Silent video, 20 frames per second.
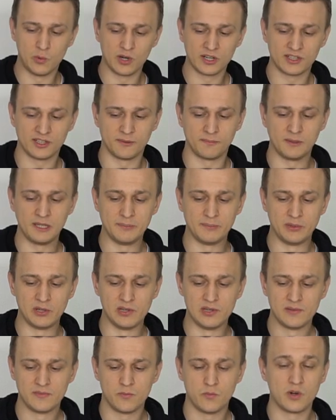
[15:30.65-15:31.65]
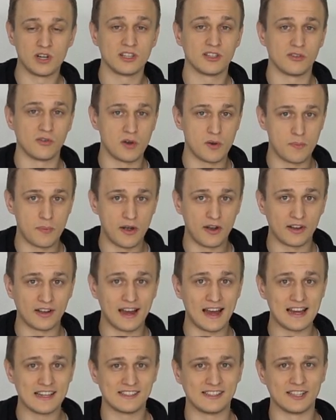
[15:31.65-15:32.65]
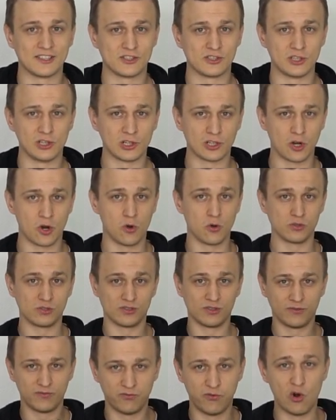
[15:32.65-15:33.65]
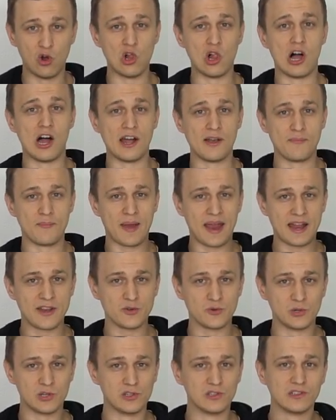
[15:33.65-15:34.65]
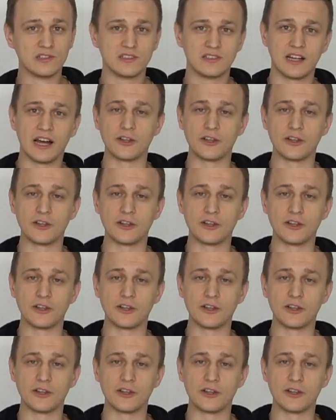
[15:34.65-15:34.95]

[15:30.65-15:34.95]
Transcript: one of the people, one of the repair guys that still goes full-on manual